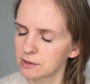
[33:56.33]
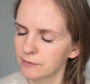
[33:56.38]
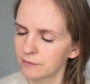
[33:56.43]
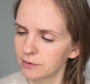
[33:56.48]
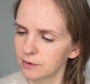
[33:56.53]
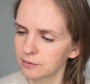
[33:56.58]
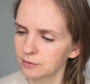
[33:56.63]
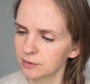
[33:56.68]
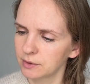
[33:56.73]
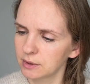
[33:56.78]

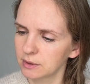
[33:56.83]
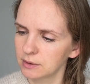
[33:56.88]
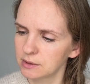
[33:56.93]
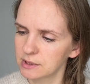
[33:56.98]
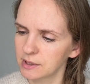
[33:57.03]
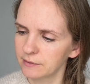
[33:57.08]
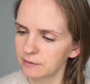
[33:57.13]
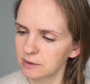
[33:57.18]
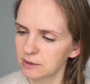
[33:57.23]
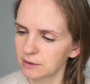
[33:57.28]

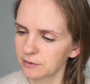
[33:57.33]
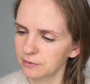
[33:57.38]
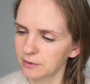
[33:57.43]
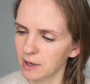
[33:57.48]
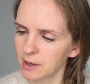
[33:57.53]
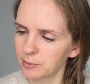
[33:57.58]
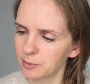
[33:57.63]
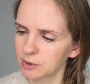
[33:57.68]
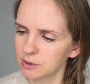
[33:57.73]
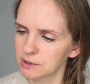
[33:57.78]

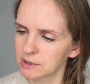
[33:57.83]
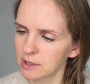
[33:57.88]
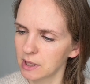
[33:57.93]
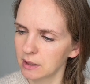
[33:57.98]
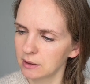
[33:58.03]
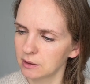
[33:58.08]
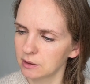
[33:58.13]
75%